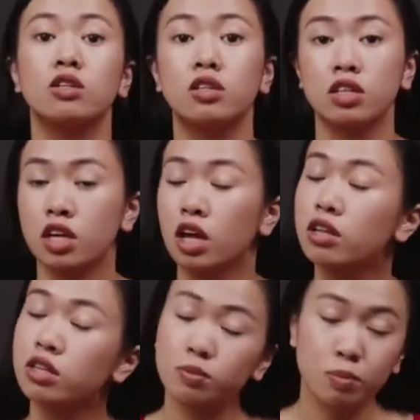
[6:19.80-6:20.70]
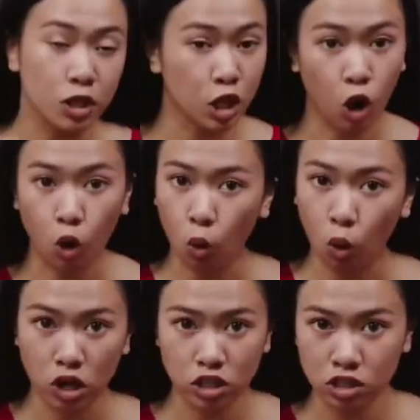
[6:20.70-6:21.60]
almost always
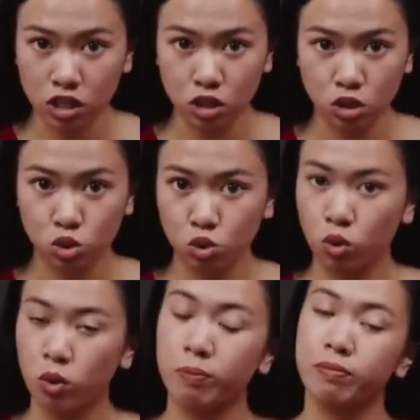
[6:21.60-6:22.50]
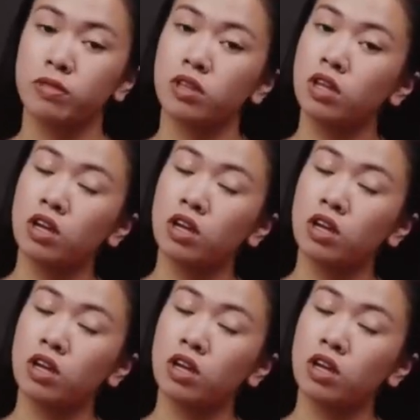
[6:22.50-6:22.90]
includes justification,